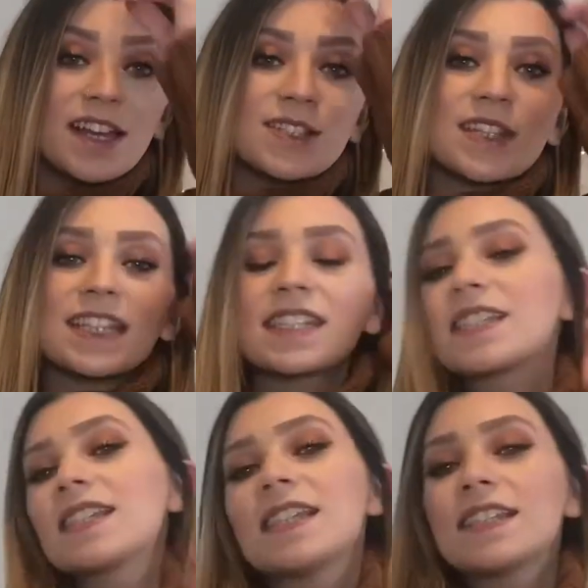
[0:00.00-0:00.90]
So this is
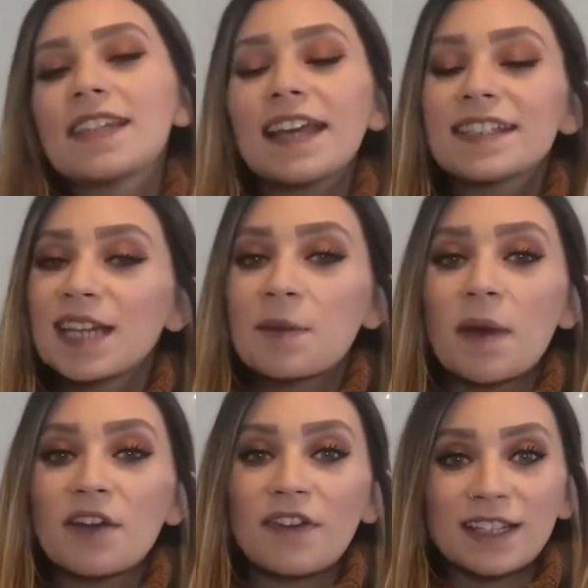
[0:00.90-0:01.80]
the second time
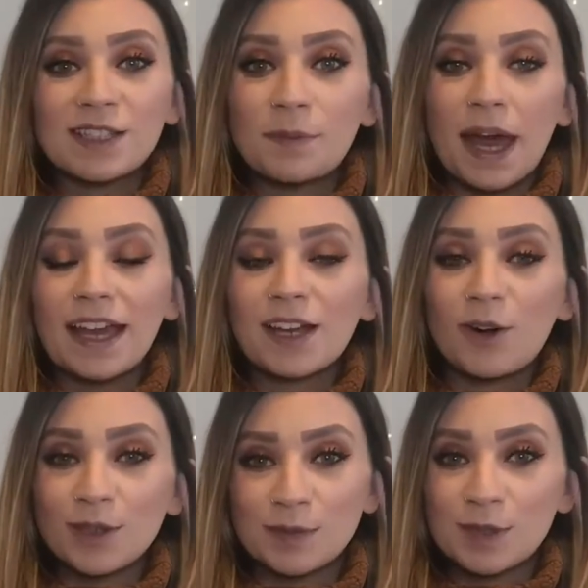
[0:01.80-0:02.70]
I've had to pack a
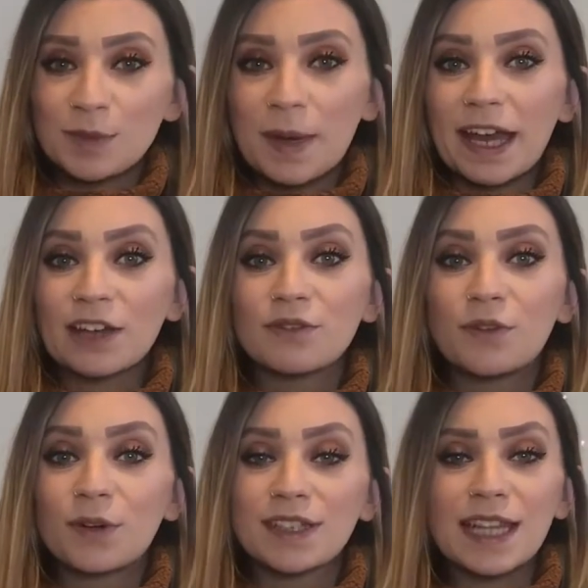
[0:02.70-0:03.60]
hospital bag
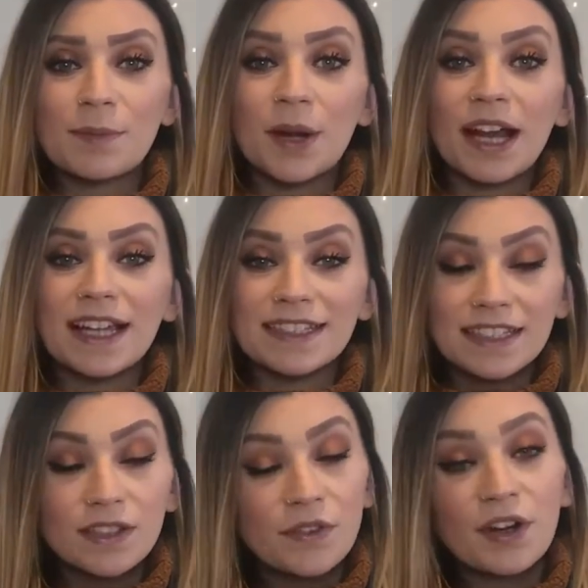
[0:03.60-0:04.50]
for labour and
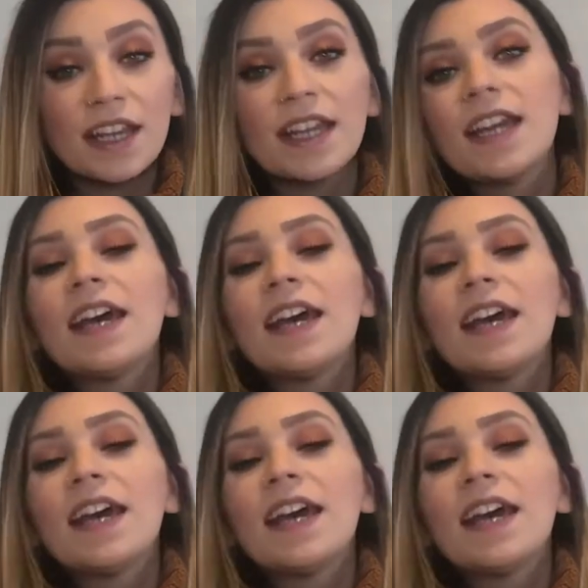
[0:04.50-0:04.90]
delivery.